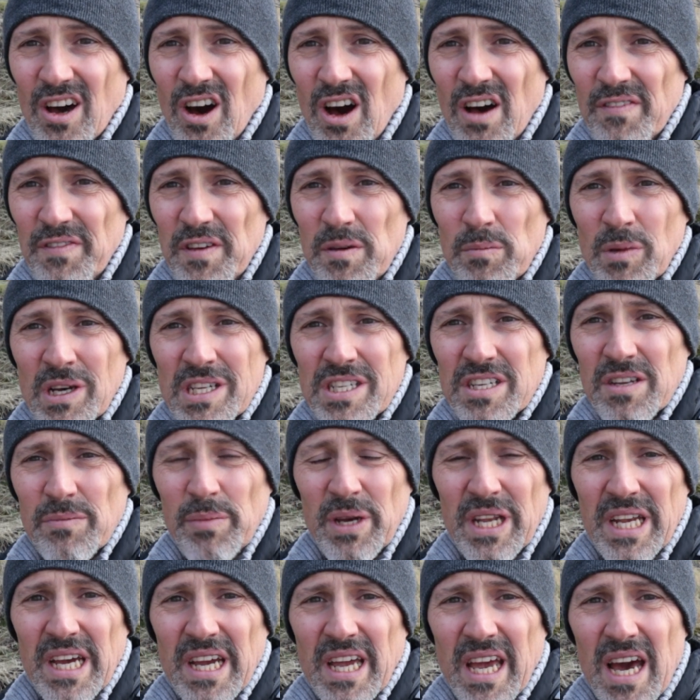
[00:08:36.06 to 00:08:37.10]
coffee must have
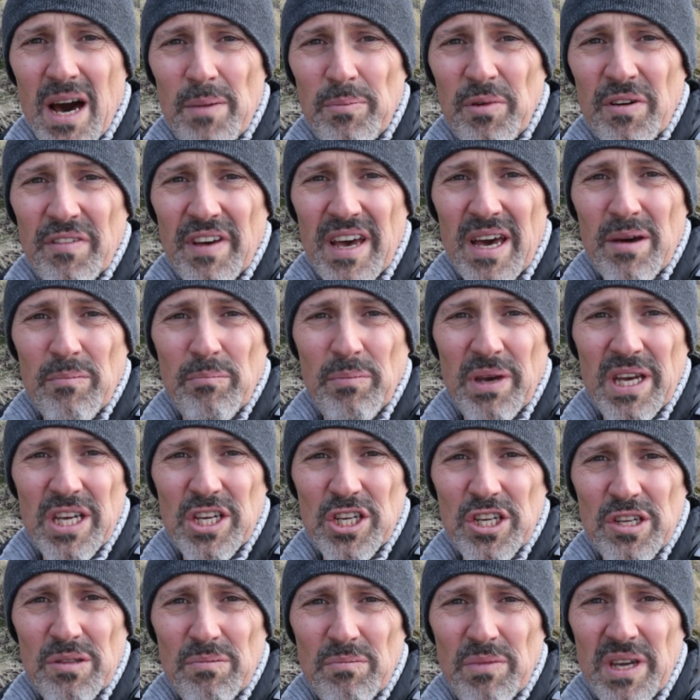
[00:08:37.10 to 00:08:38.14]
been a cup of
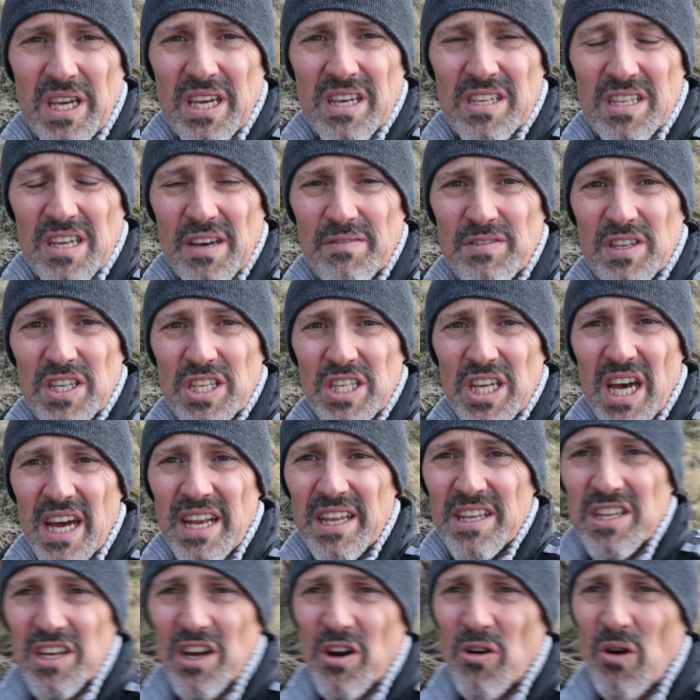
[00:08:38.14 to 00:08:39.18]
ambition, because I've
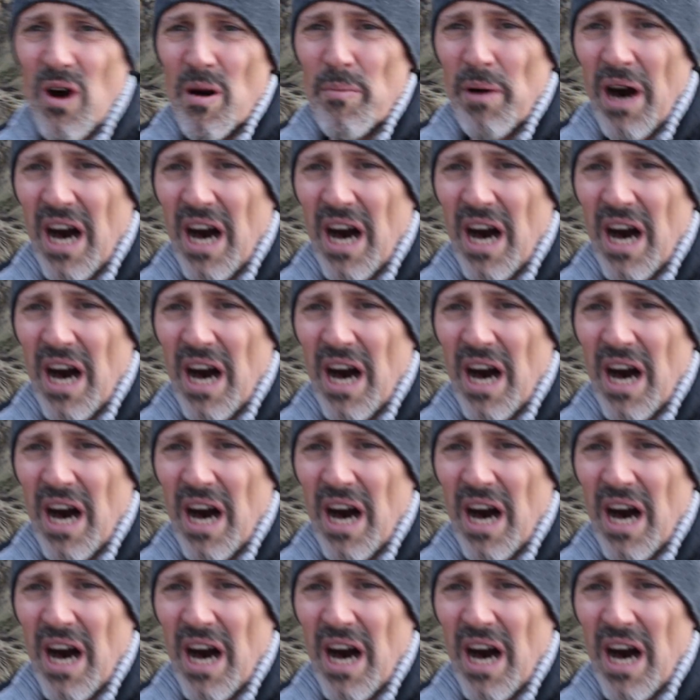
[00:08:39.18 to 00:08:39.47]
decided to go up